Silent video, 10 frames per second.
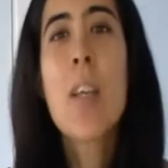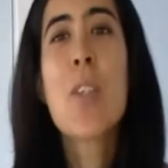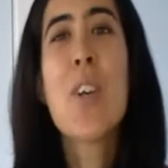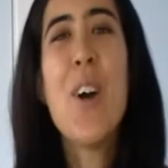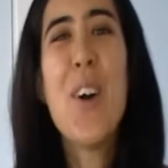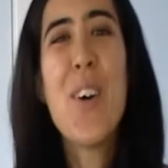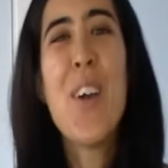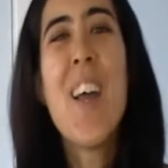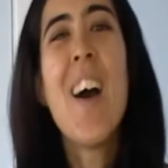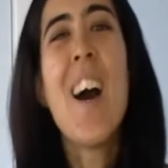So
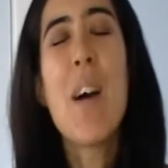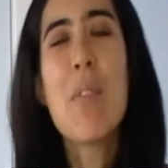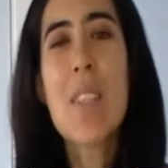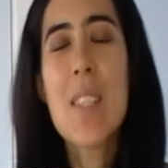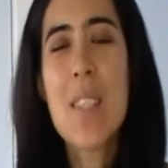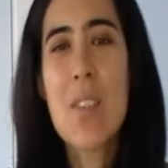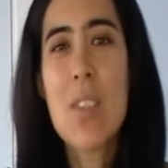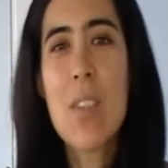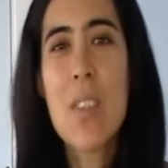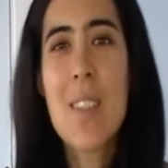obviously their
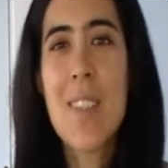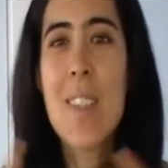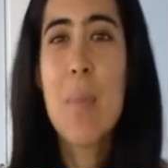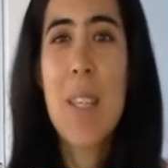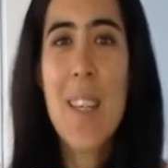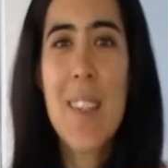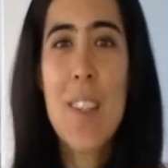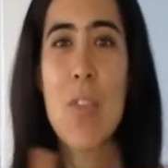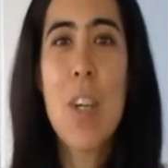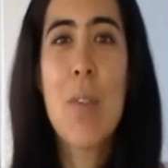students didn't speak
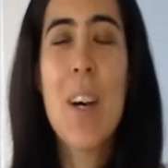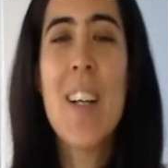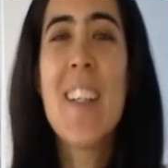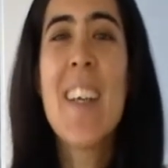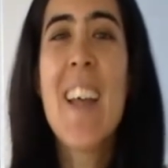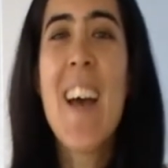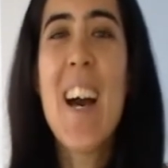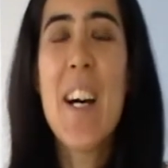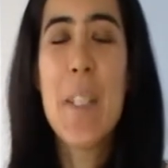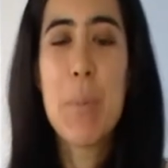English very well.
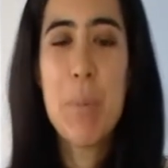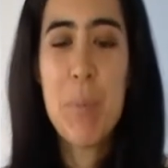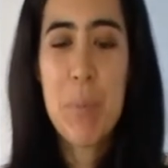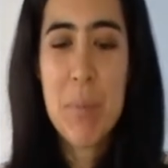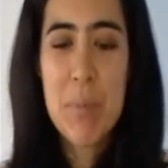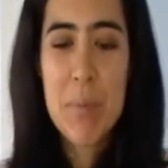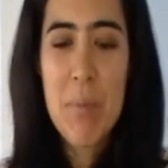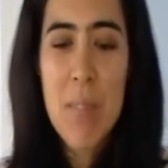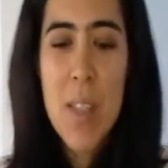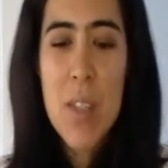Um,
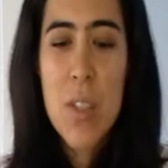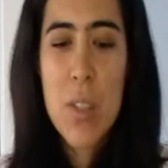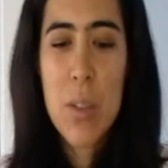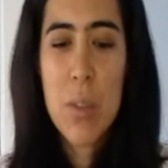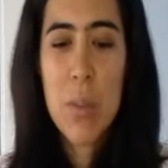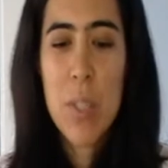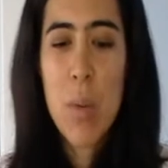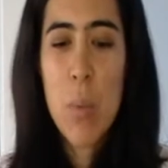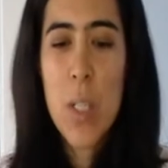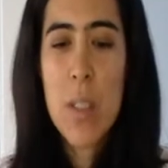so
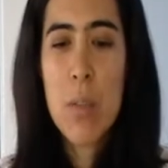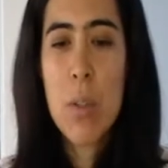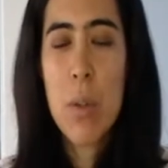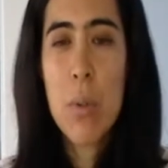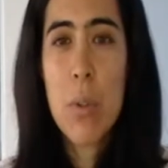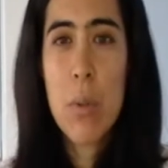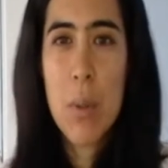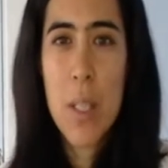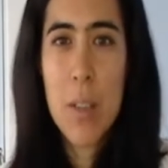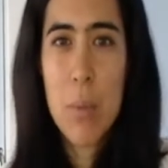once you go through
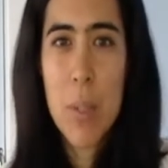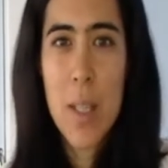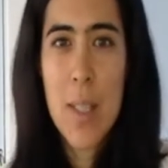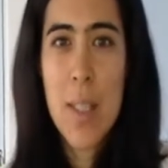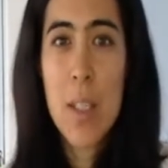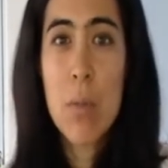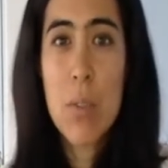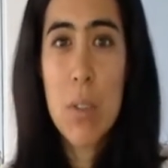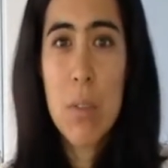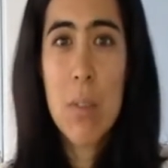it, you realize that you
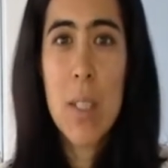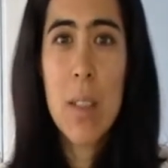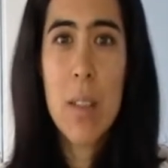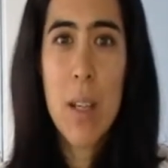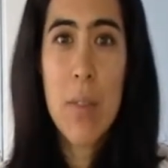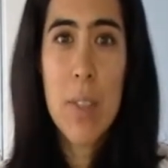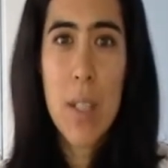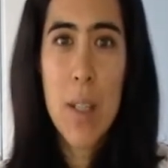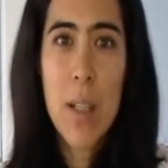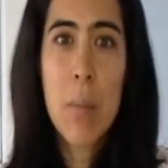do need a lot of
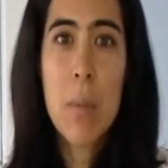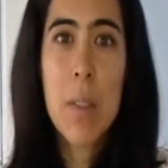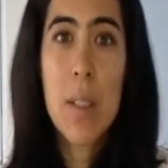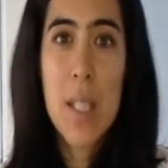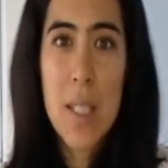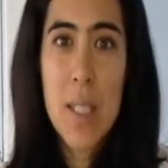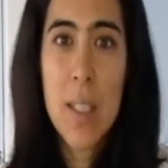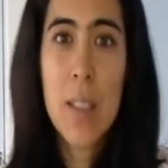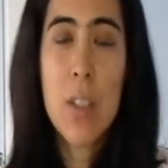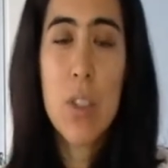time
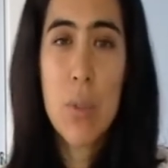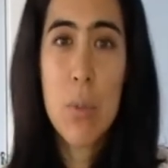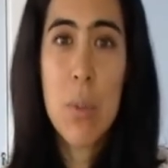listening to